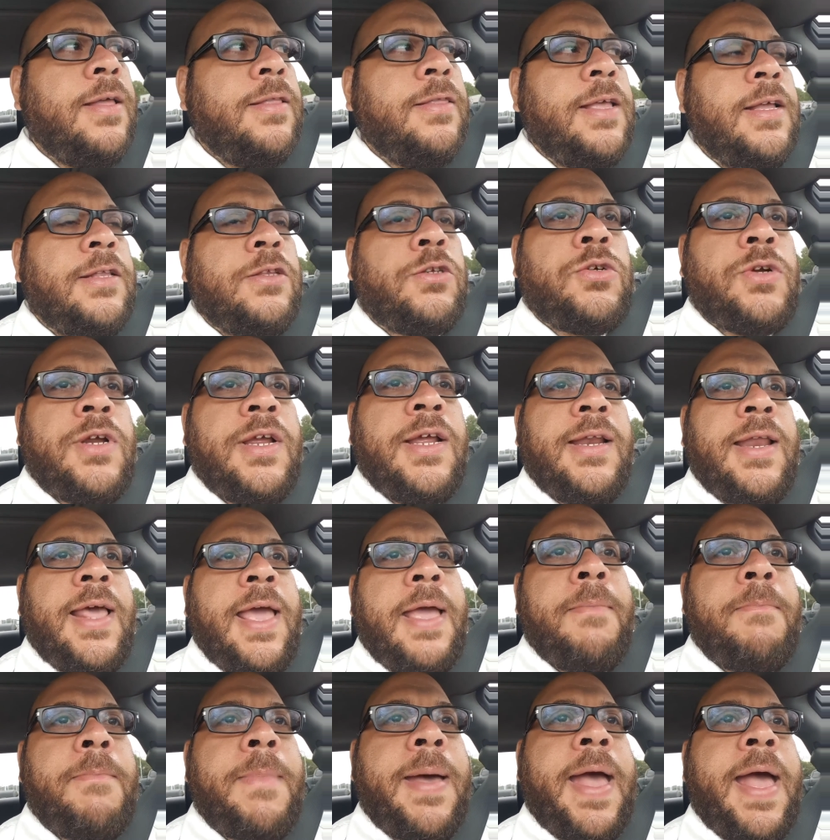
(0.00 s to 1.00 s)
the
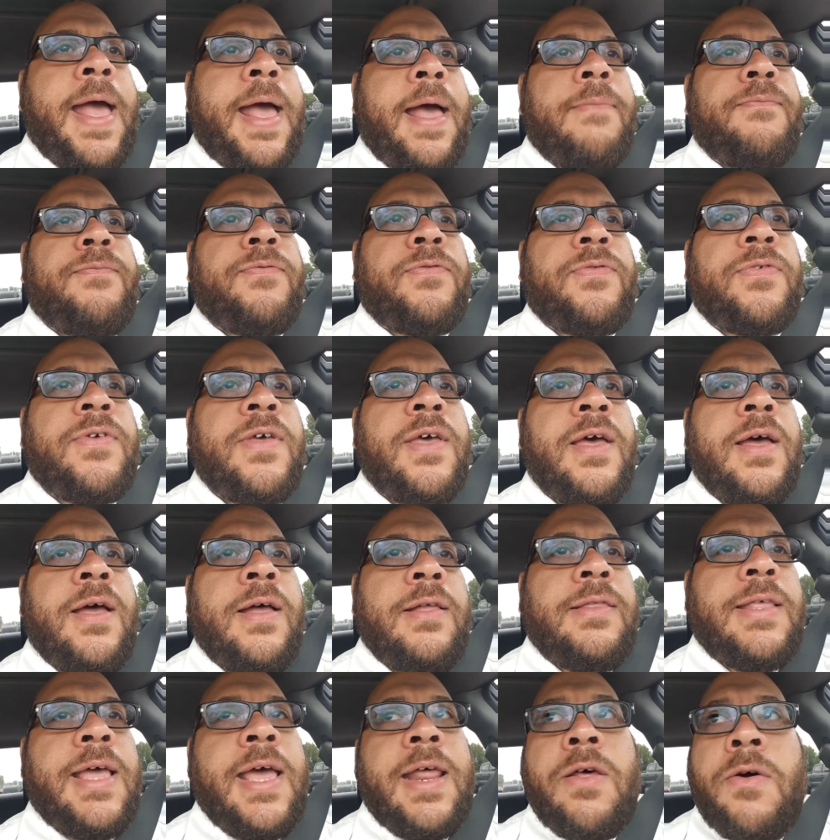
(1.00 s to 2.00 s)
3-lane maps,
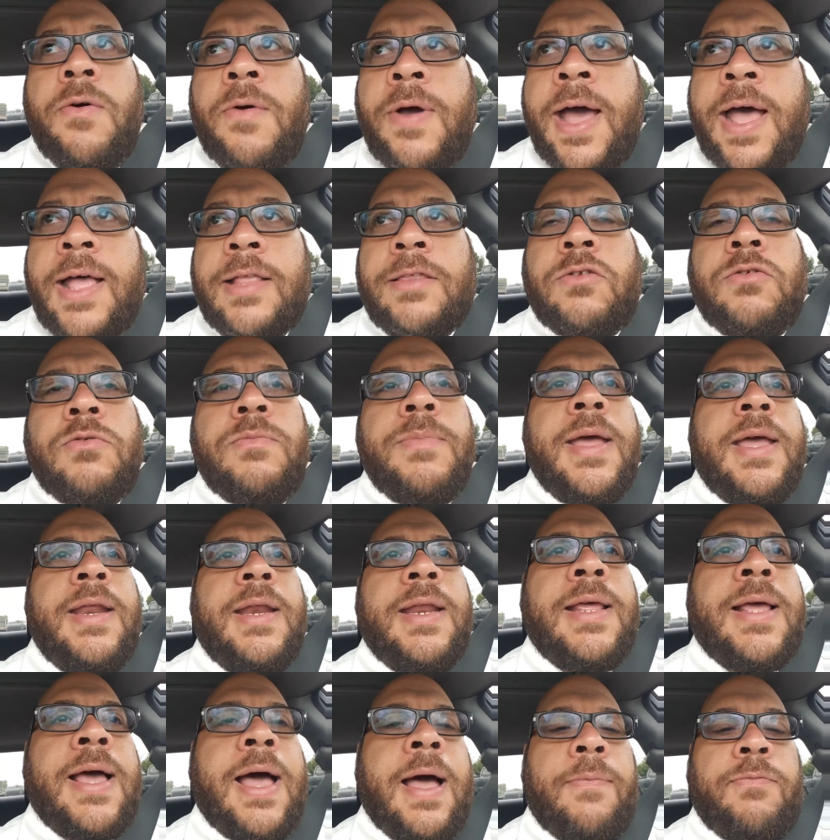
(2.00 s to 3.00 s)
they don't have too
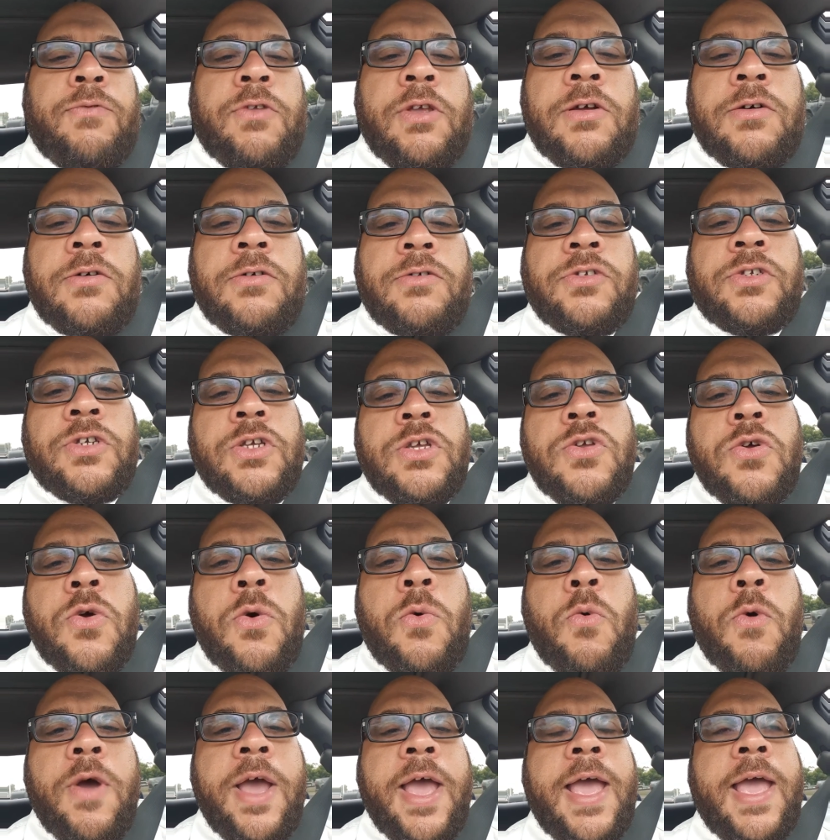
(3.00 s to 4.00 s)
many obstacles in
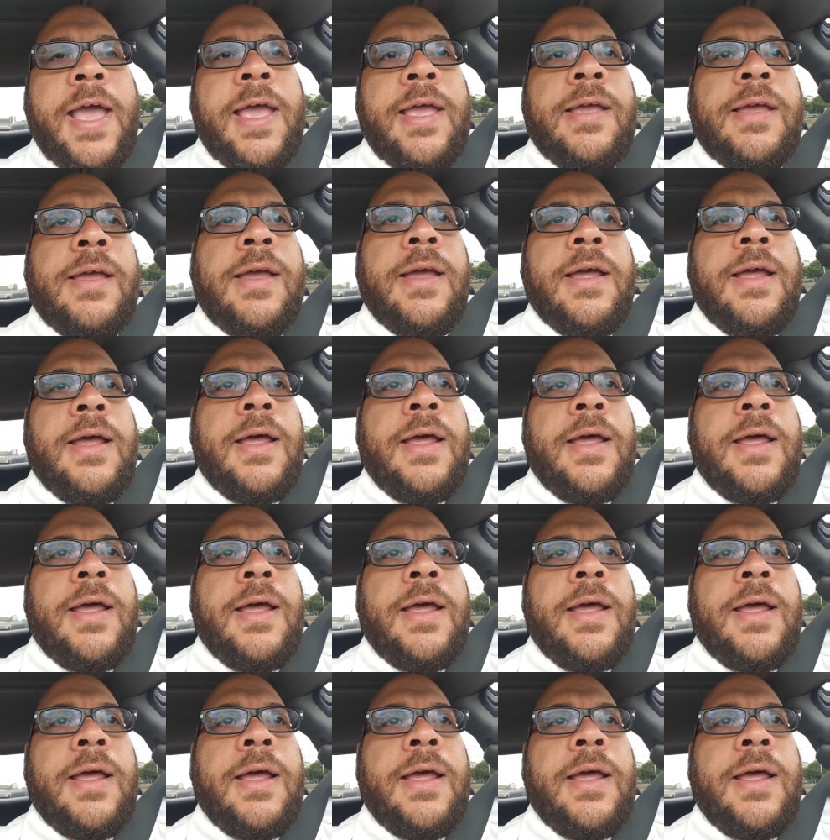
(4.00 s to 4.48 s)
your way,